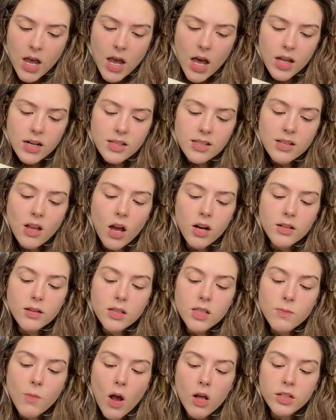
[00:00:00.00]
It is not in the
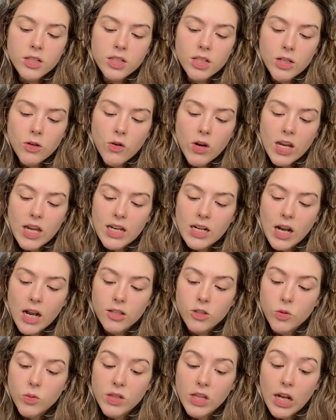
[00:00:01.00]
smallest degree
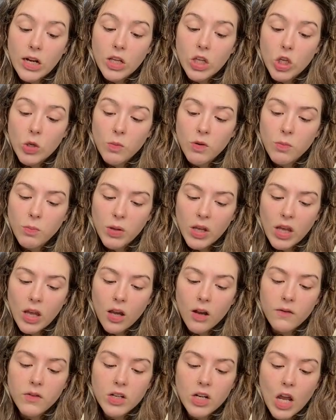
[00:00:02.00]
connected with any human
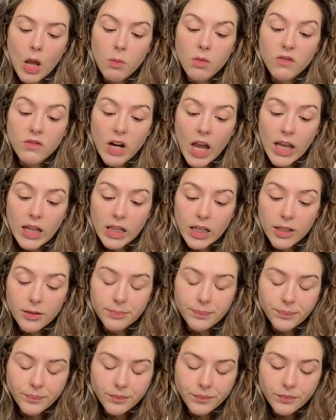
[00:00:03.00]
being of the name of Knightley.
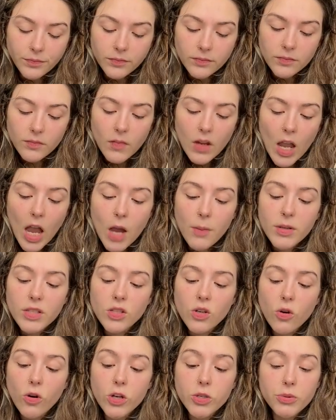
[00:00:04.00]
Emma's
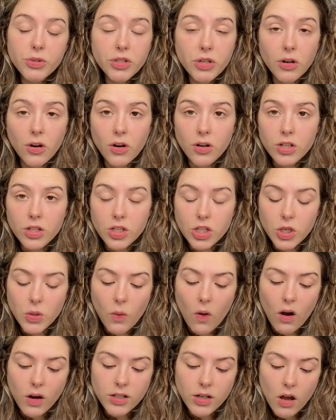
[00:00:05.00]
courage returned, and she
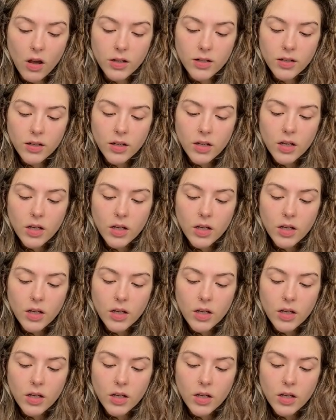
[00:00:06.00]
walked on.